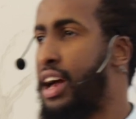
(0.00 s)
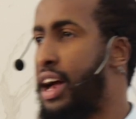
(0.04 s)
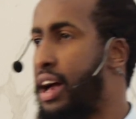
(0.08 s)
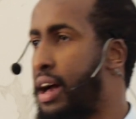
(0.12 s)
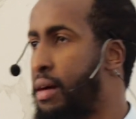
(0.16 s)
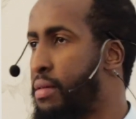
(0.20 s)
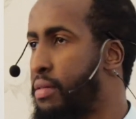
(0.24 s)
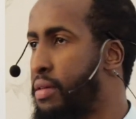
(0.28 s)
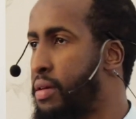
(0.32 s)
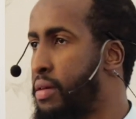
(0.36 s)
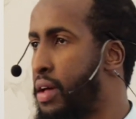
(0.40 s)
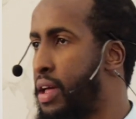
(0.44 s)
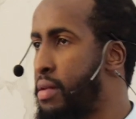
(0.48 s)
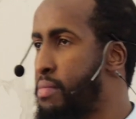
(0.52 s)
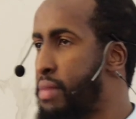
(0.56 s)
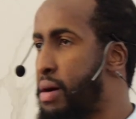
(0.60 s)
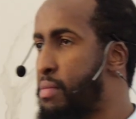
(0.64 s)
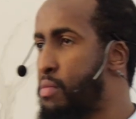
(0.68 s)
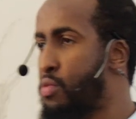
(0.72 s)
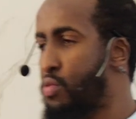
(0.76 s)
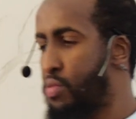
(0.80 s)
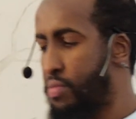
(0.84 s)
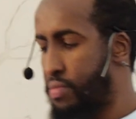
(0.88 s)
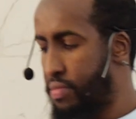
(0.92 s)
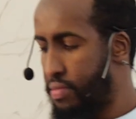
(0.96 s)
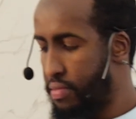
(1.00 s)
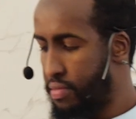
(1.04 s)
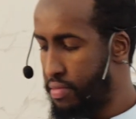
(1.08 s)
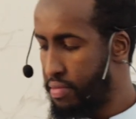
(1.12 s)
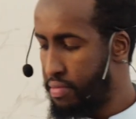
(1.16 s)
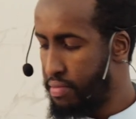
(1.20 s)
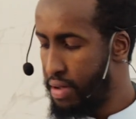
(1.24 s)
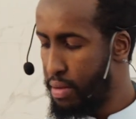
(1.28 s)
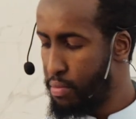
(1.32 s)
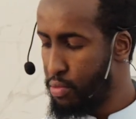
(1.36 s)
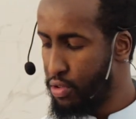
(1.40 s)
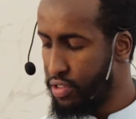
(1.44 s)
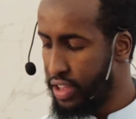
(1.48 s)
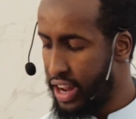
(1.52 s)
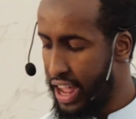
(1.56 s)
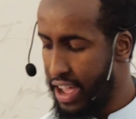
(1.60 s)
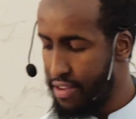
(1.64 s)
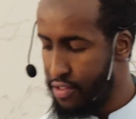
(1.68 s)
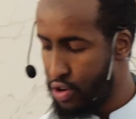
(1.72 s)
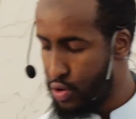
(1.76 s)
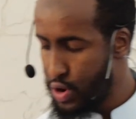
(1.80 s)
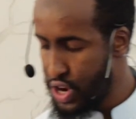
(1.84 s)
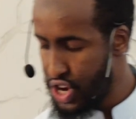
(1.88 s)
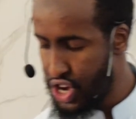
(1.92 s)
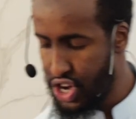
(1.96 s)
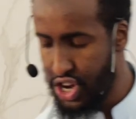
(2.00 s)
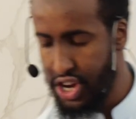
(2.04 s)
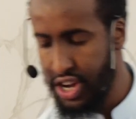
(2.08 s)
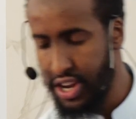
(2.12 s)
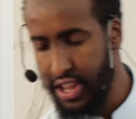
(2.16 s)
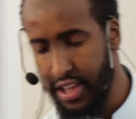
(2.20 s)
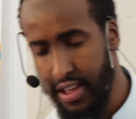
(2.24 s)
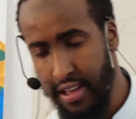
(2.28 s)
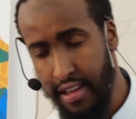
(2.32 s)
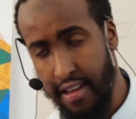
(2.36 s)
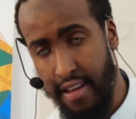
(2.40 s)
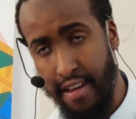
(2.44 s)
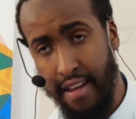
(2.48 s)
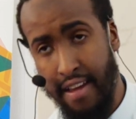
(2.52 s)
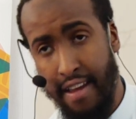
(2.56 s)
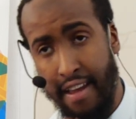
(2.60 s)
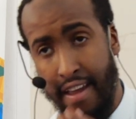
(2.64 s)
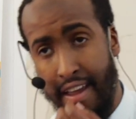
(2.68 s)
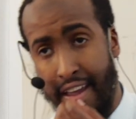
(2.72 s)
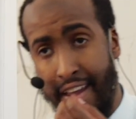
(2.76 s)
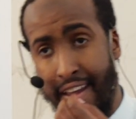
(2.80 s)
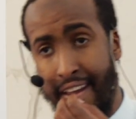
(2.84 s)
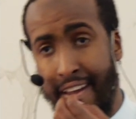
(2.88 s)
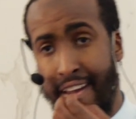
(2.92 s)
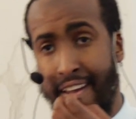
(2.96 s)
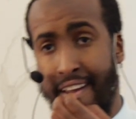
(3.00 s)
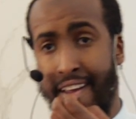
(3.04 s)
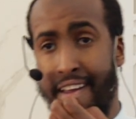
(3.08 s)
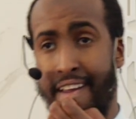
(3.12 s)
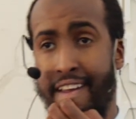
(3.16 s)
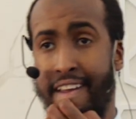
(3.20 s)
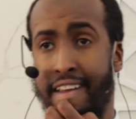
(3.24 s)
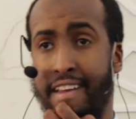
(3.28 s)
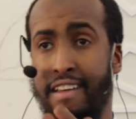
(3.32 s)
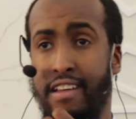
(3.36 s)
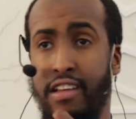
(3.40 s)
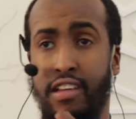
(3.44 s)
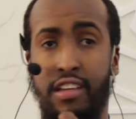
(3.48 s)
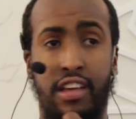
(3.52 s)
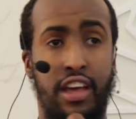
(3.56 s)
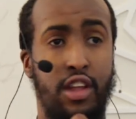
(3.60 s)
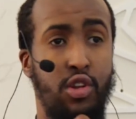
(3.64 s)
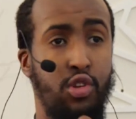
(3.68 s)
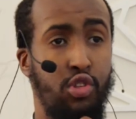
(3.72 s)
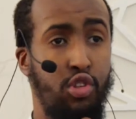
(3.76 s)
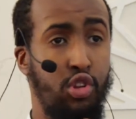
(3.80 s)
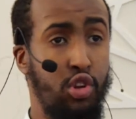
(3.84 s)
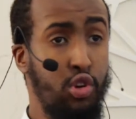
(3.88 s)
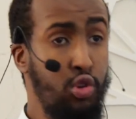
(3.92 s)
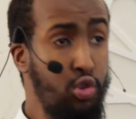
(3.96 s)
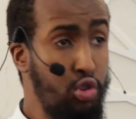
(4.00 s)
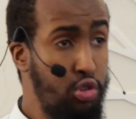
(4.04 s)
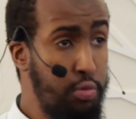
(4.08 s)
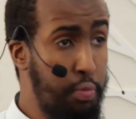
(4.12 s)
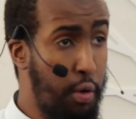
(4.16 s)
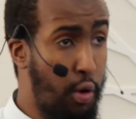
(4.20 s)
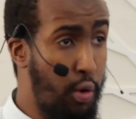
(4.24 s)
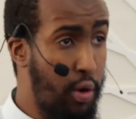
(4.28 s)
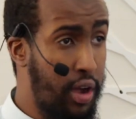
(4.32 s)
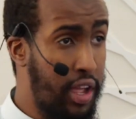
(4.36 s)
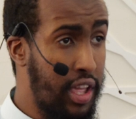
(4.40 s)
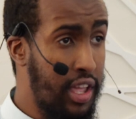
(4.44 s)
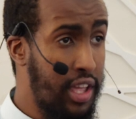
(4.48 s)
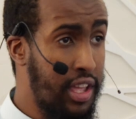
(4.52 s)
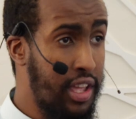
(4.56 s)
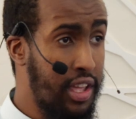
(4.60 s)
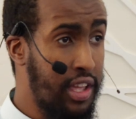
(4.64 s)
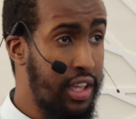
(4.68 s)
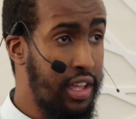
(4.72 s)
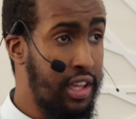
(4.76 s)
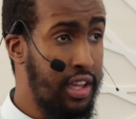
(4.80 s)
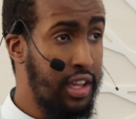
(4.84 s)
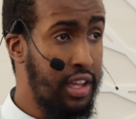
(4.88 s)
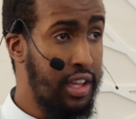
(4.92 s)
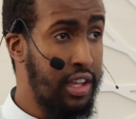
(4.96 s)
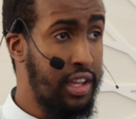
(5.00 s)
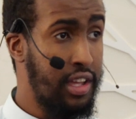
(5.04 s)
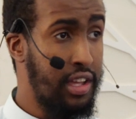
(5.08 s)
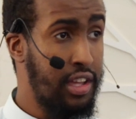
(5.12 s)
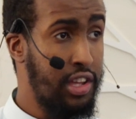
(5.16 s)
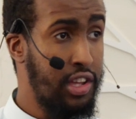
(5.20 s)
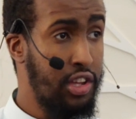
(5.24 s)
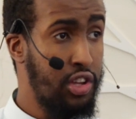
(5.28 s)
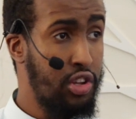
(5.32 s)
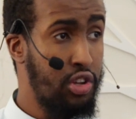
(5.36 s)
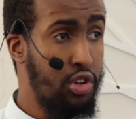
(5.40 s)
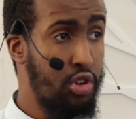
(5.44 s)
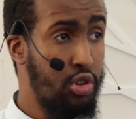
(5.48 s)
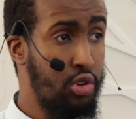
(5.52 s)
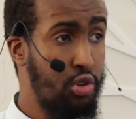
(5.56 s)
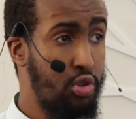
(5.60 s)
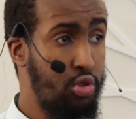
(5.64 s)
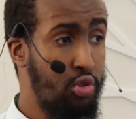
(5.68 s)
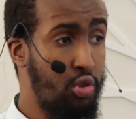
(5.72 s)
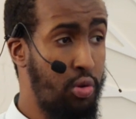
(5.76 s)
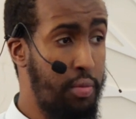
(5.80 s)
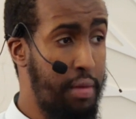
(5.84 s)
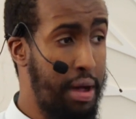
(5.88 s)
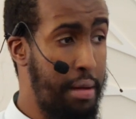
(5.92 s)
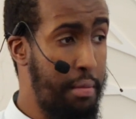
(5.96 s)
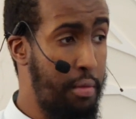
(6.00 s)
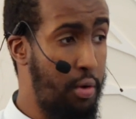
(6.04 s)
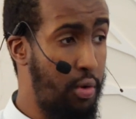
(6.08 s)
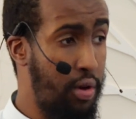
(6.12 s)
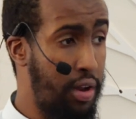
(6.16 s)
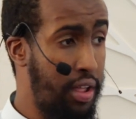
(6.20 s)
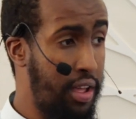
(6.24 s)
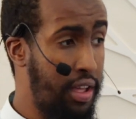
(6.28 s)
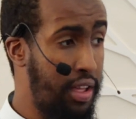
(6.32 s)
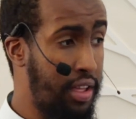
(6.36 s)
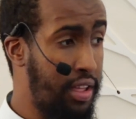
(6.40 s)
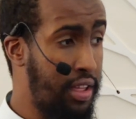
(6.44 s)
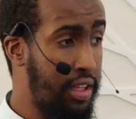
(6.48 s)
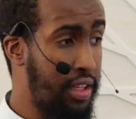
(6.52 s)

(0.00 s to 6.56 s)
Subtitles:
Al-Ma'mun. Ma'mun said, I have a question. And who do you know who spoke? To Ma'mun.